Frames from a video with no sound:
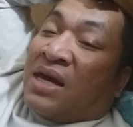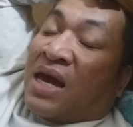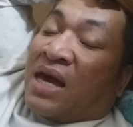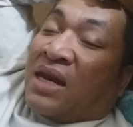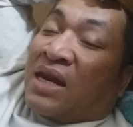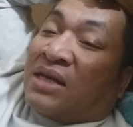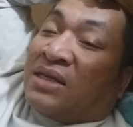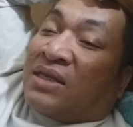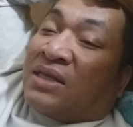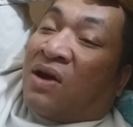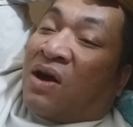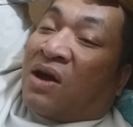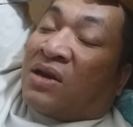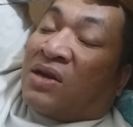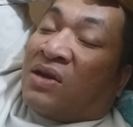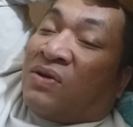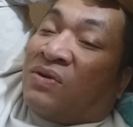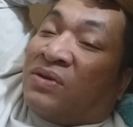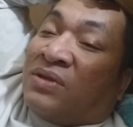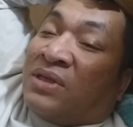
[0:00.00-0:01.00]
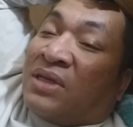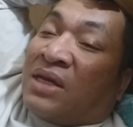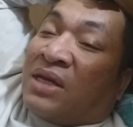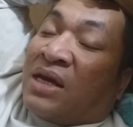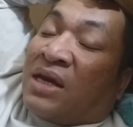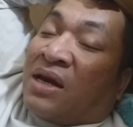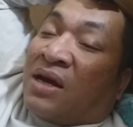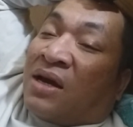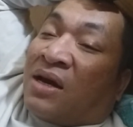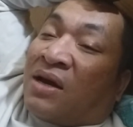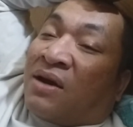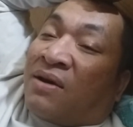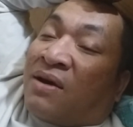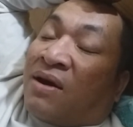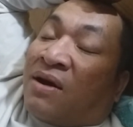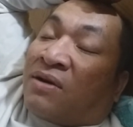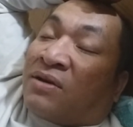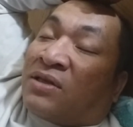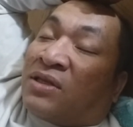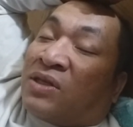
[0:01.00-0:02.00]
And they start using
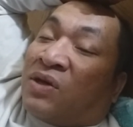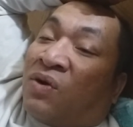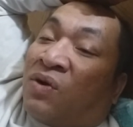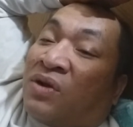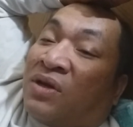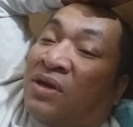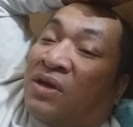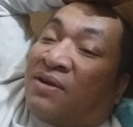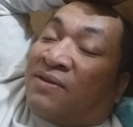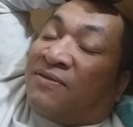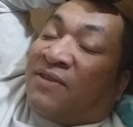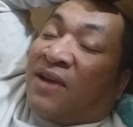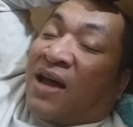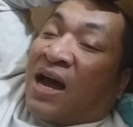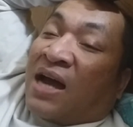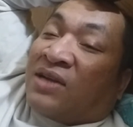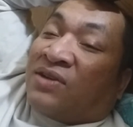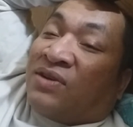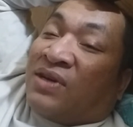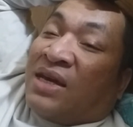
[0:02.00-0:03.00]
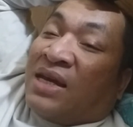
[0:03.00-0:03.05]
a soldier fly to